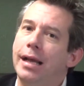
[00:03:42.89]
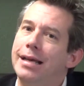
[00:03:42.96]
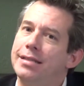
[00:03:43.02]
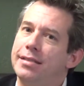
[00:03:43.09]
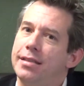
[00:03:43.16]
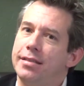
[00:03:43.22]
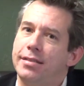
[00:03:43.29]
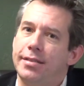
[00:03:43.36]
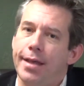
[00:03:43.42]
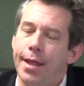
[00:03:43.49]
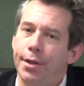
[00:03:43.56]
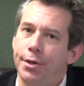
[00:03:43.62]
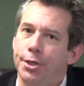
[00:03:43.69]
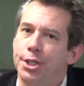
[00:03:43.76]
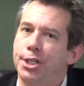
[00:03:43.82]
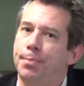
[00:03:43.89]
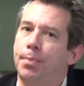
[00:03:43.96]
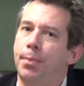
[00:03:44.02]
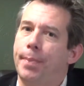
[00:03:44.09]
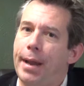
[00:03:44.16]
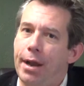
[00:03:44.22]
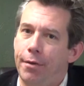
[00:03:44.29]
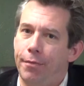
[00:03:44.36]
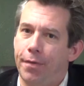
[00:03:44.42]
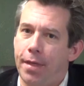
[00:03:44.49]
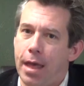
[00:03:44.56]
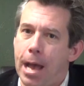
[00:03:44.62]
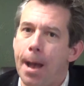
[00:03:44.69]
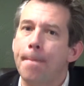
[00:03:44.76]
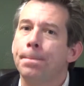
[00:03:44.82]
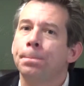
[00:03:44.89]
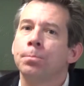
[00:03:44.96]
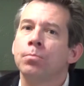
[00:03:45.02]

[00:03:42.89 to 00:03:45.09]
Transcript: as the seller to prepare for that.